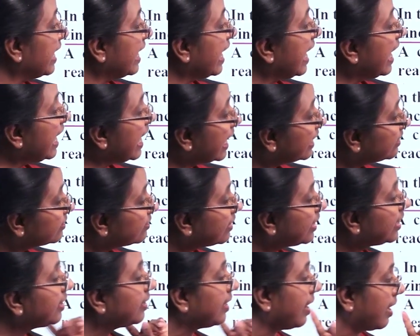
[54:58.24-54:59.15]
an
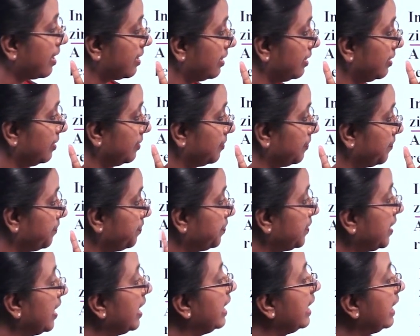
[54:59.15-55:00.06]
electric current.
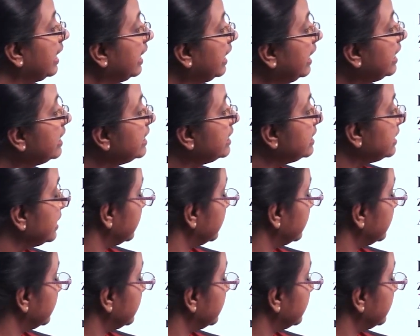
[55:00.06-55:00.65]
In